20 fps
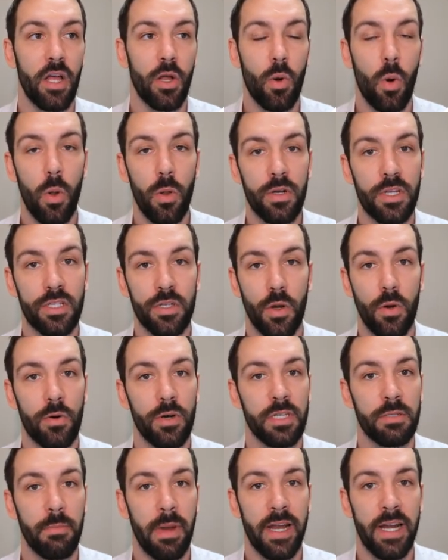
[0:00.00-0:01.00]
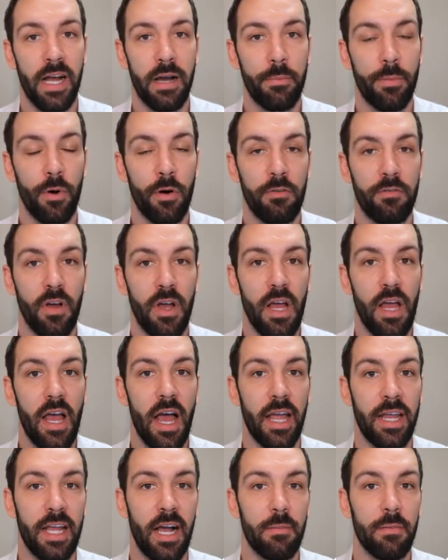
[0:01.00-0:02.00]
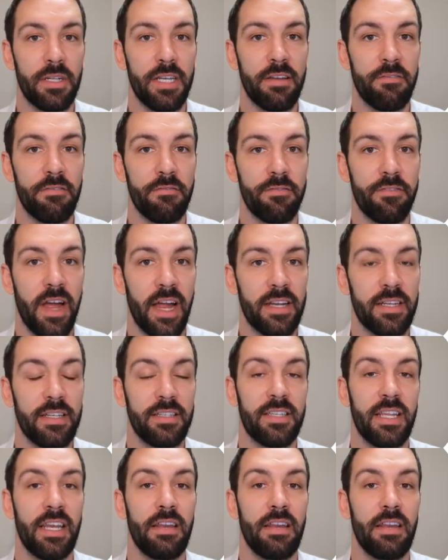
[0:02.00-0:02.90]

Quality score is made up of a couple of different factors,